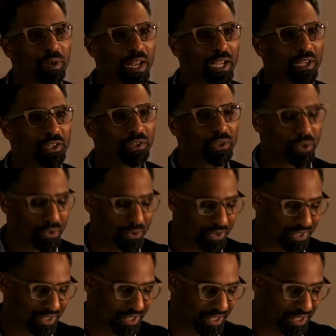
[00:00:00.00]
I chose
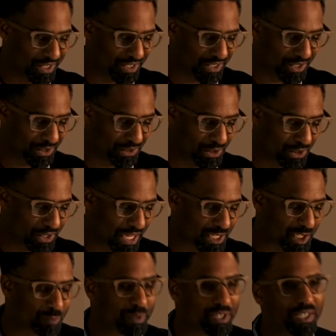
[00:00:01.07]
to, to look
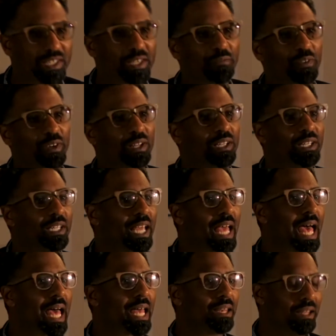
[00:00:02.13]
specifically
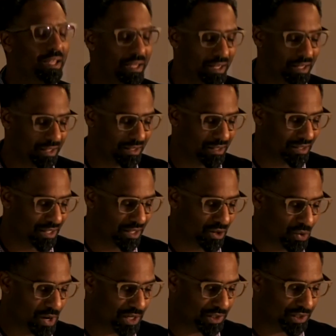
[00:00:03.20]
at the
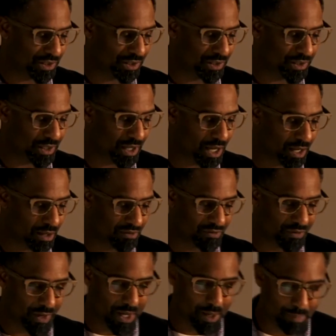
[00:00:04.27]
questions of
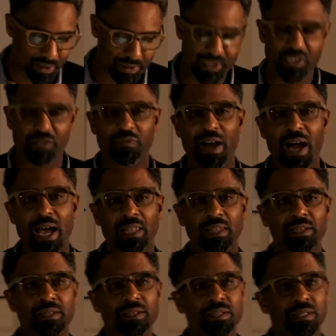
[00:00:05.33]
police
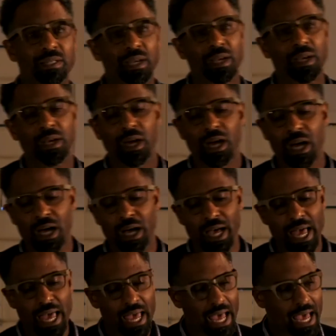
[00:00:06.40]
violence uh,
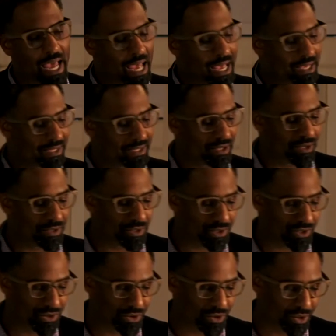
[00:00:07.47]
as
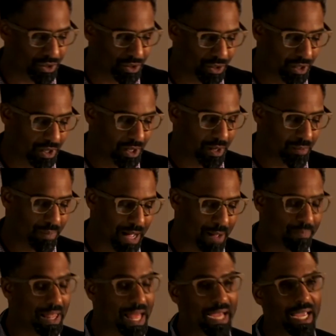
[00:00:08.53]
understood by Black